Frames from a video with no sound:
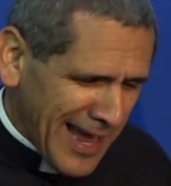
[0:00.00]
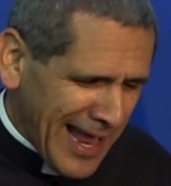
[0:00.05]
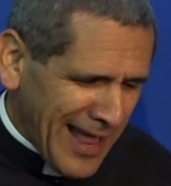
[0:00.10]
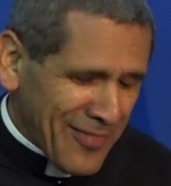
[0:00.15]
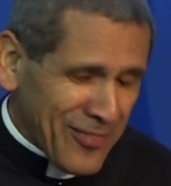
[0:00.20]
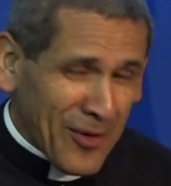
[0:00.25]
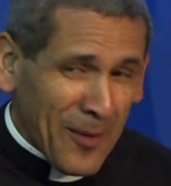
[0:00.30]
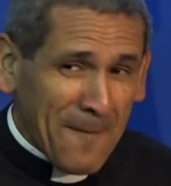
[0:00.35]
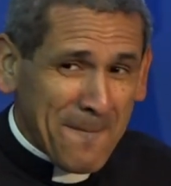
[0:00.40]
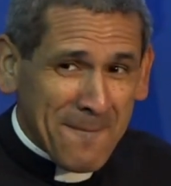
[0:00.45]

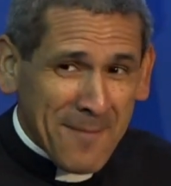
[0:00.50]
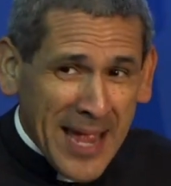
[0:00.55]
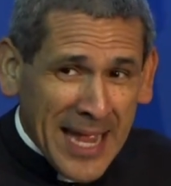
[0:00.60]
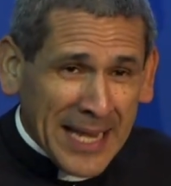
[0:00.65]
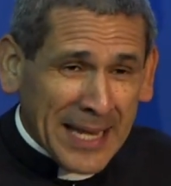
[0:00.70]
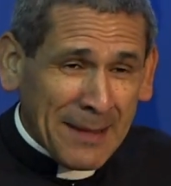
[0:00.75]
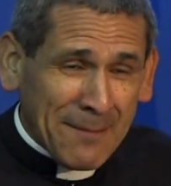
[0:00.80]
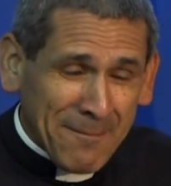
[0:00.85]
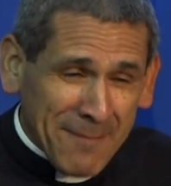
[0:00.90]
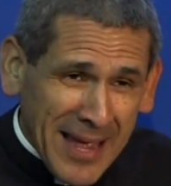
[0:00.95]
and there are
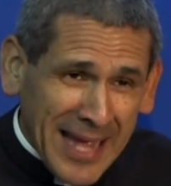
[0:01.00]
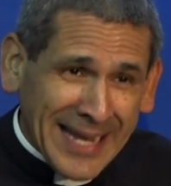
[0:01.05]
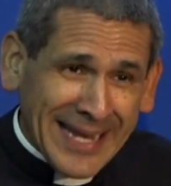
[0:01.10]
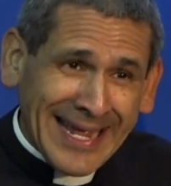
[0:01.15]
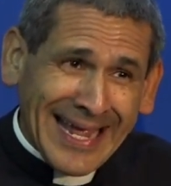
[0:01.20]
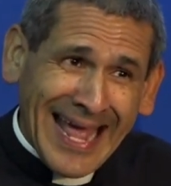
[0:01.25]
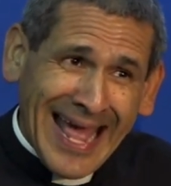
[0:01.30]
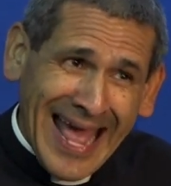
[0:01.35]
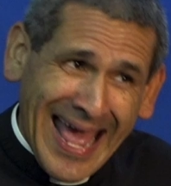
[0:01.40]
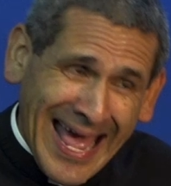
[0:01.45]
many,
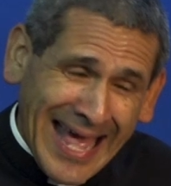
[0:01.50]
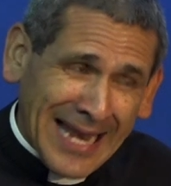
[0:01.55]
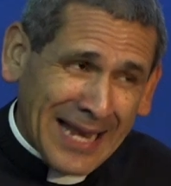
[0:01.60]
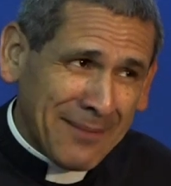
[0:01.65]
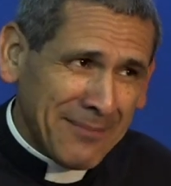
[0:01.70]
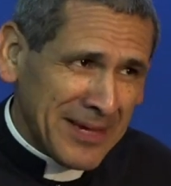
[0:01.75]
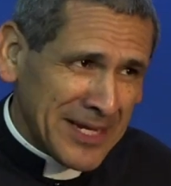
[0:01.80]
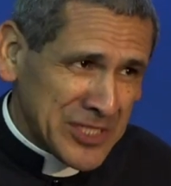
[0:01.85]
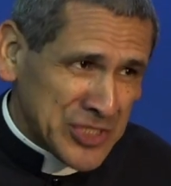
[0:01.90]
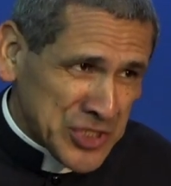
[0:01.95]
many
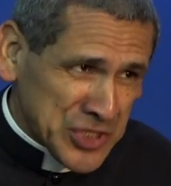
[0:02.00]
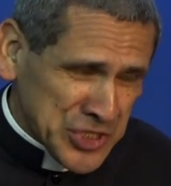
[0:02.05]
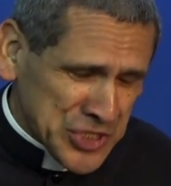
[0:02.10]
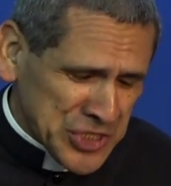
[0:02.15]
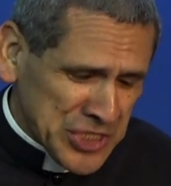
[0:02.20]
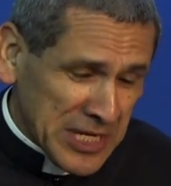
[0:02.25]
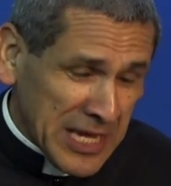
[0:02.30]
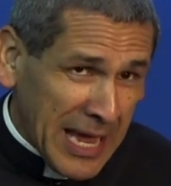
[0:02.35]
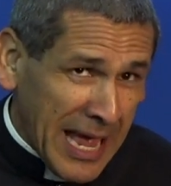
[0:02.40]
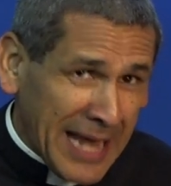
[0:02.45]
enemy
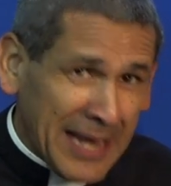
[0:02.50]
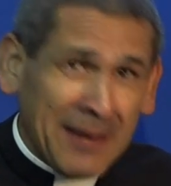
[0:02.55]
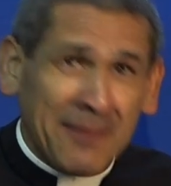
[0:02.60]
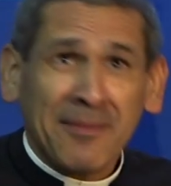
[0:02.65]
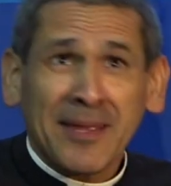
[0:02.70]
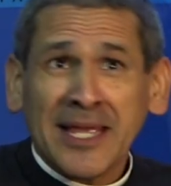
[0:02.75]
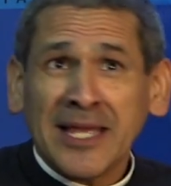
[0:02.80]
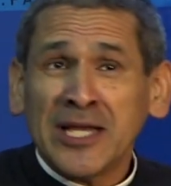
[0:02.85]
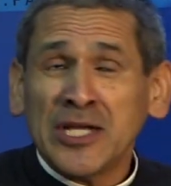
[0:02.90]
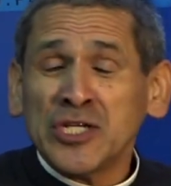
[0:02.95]

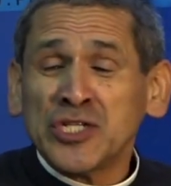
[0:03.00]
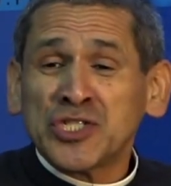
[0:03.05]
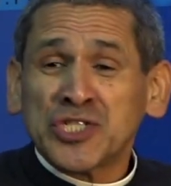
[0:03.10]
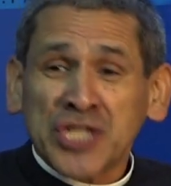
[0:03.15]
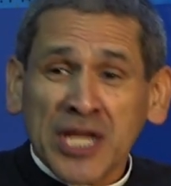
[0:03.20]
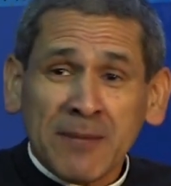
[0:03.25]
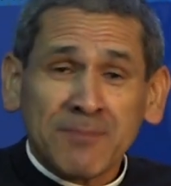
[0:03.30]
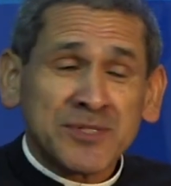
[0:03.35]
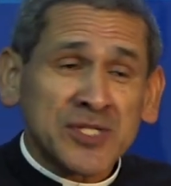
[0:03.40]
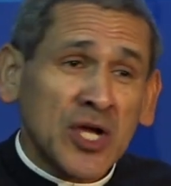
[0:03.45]

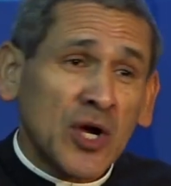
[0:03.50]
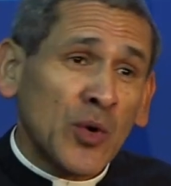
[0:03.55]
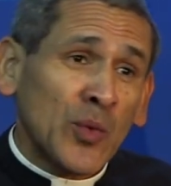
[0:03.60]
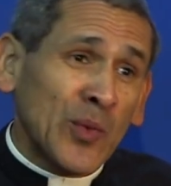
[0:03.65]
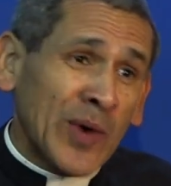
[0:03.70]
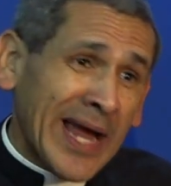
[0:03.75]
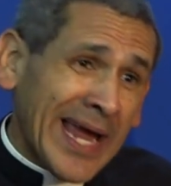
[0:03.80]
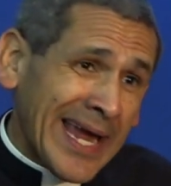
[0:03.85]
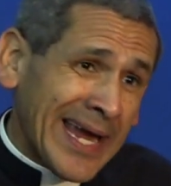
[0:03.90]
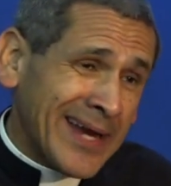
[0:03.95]
ships
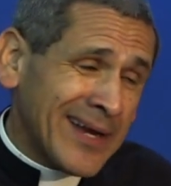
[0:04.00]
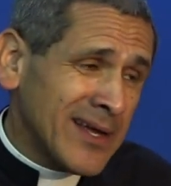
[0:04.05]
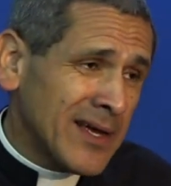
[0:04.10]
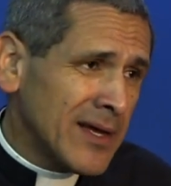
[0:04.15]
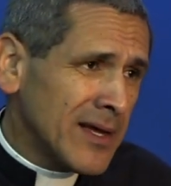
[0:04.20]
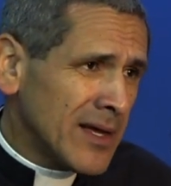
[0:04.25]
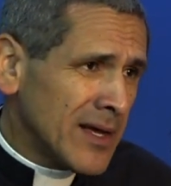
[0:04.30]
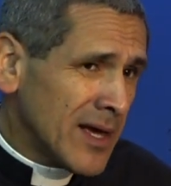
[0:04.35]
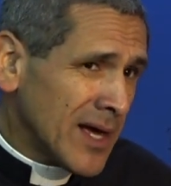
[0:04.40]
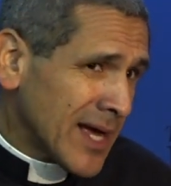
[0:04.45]
arrayed